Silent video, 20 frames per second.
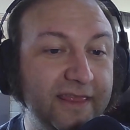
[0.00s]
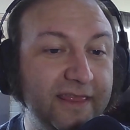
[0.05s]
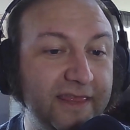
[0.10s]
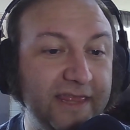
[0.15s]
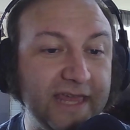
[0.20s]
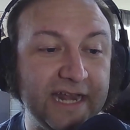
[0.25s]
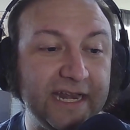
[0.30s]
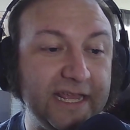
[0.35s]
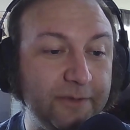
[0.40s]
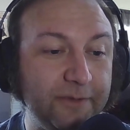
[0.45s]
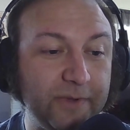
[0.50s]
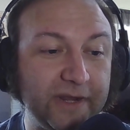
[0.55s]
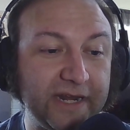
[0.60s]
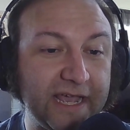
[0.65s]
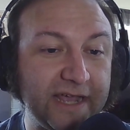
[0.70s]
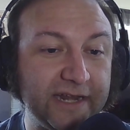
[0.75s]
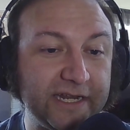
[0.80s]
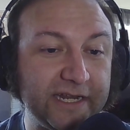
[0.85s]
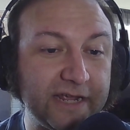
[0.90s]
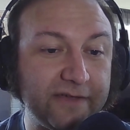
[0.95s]
Then he went
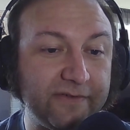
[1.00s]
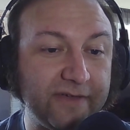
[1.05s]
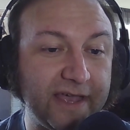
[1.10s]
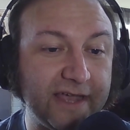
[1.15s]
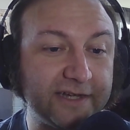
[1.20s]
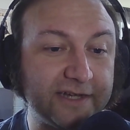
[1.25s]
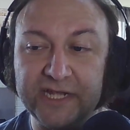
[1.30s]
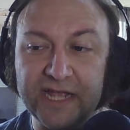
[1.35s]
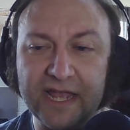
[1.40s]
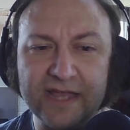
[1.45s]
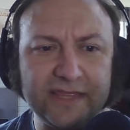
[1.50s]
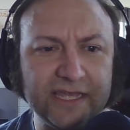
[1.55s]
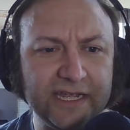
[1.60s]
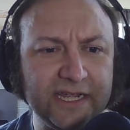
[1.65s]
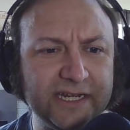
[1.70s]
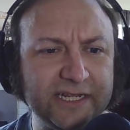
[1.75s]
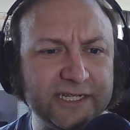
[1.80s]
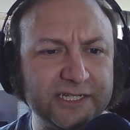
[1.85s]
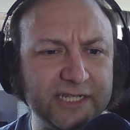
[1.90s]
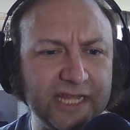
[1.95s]
anti-vax. I think
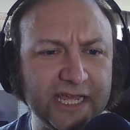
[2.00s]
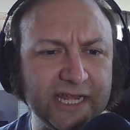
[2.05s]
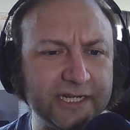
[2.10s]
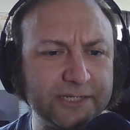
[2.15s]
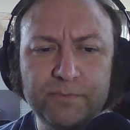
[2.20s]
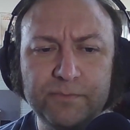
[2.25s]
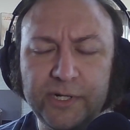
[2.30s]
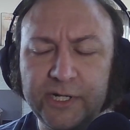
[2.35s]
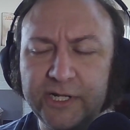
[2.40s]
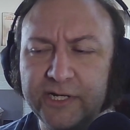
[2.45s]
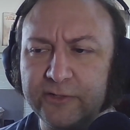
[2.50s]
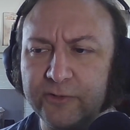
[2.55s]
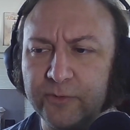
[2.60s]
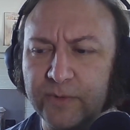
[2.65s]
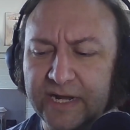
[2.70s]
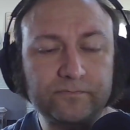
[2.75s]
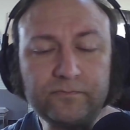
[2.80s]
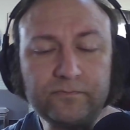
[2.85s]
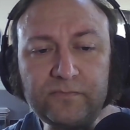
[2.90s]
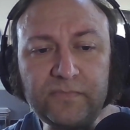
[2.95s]
at his latest political
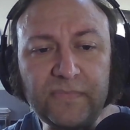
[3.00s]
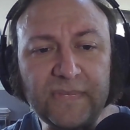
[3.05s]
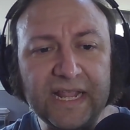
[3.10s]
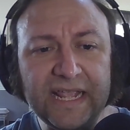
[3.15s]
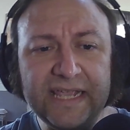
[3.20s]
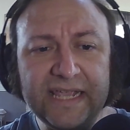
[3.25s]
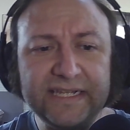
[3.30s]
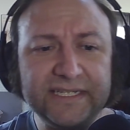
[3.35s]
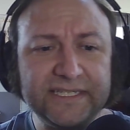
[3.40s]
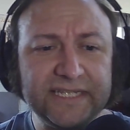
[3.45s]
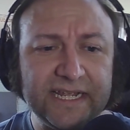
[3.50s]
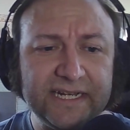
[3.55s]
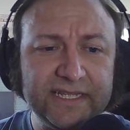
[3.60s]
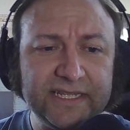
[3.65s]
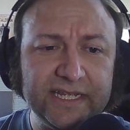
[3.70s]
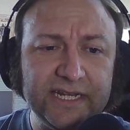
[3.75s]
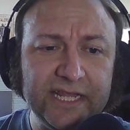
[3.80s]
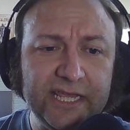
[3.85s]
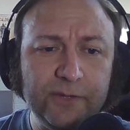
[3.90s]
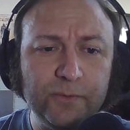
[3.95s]
rally, he said
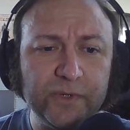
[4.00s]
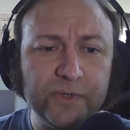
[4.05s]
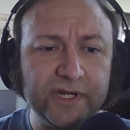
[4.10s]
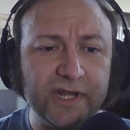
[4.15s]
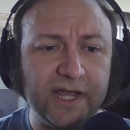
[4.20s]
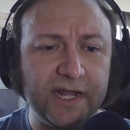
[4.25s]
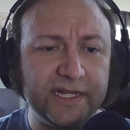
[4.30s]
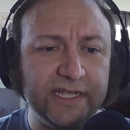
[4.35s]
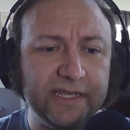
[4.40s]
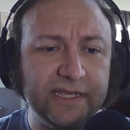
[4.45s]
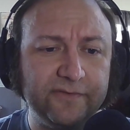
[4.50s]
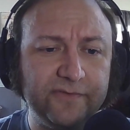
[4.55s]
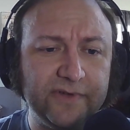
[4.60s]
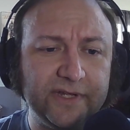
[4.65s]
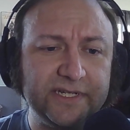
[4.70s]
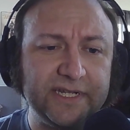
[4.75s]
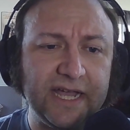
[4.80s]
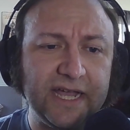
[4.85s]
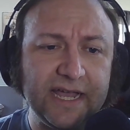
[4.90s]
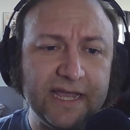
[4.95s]
that he would not give a
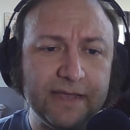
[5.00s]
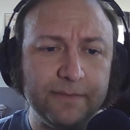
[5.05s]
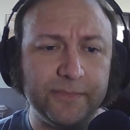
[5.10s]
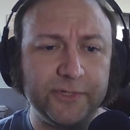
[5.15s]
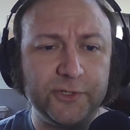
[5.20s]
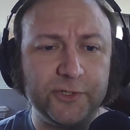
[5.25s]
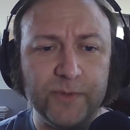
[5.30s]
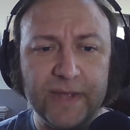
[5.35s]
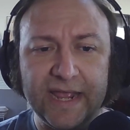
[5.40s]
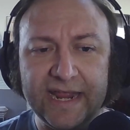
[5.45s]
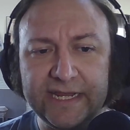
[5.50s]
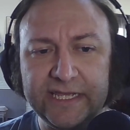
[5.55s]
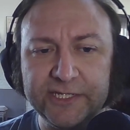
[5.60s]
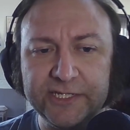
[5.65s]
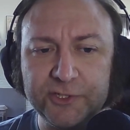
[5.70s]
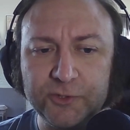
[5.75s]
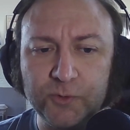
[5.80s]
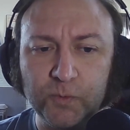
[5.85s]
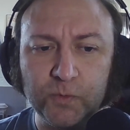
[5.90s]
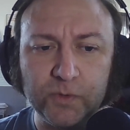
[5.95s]
dime to any
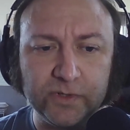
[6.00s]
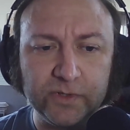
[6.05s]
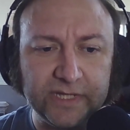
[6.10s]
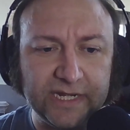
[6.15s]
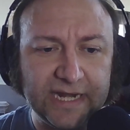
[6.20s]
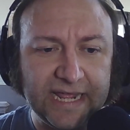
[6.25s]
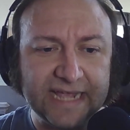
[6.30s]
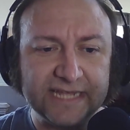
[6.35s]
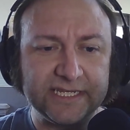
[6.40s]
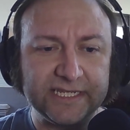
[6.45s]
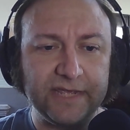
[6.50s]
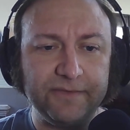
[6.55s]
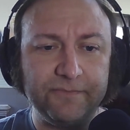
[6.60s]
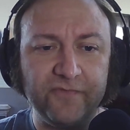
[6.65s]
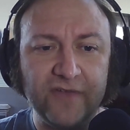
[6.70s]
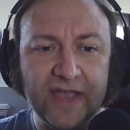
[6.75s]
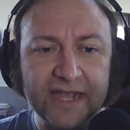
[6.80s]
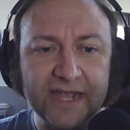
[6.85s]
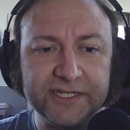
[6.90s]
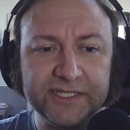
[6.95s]
school that has a
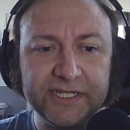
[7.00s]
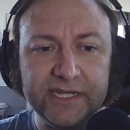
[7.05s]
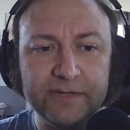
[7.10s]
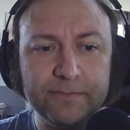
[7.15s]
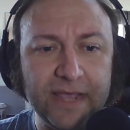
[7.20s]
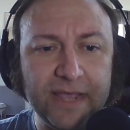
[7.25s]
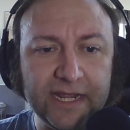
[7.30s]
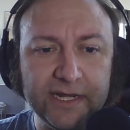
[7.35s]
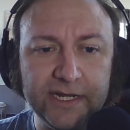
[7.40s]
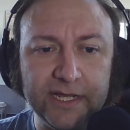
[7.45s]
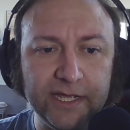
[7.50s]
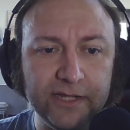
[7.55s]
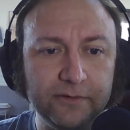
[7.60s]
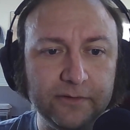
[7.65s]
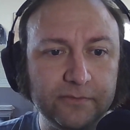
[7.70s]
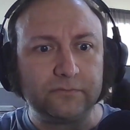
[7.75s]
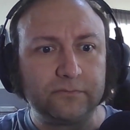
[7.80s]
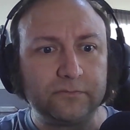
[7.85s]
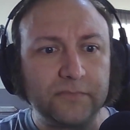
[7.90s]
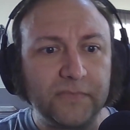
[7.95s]
vaccine mandate.
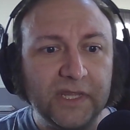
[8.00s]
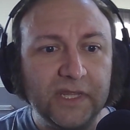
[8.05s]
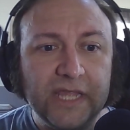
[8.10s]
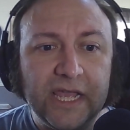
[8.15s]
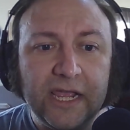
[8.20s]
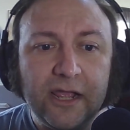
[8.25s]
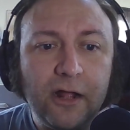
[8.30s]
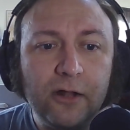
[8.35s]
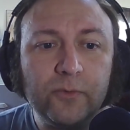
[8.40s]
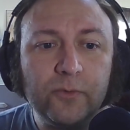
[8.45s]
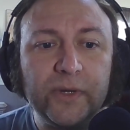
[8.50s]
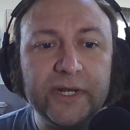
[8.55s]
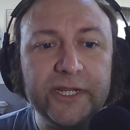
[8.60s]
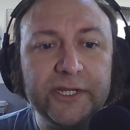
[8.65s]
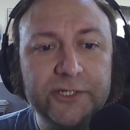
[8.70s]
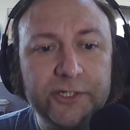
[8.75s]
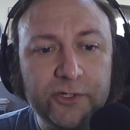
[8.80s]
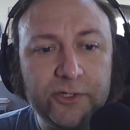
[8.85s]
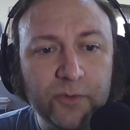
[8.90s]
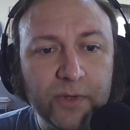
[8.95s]
They already
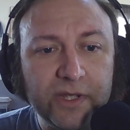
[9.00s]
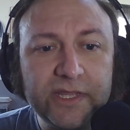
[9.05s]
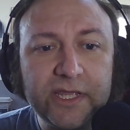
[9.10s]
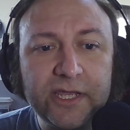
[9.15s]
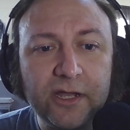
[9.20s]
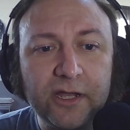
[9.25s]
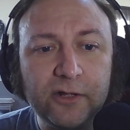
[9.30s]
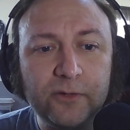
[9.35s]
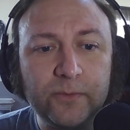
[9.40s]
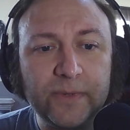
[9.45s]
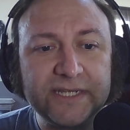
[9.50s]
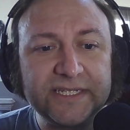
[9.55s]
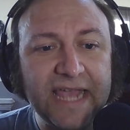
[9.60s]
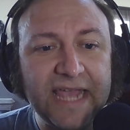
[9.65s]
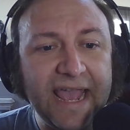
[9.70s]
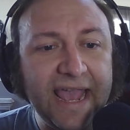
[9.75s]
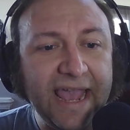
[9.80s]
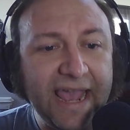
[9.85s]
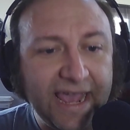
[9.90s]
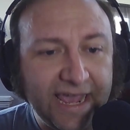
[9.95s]
do, and they always
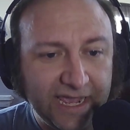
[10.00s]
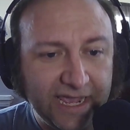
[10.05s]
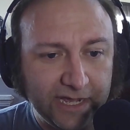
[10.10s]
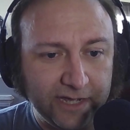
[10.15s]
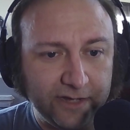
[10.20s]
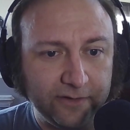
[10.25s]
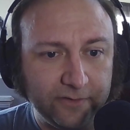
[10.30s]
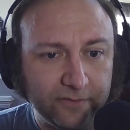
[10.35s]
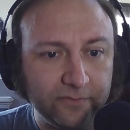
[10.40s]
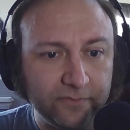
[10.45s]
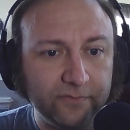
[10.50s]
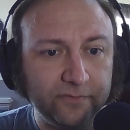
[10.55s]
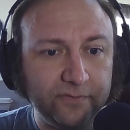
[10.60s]
have.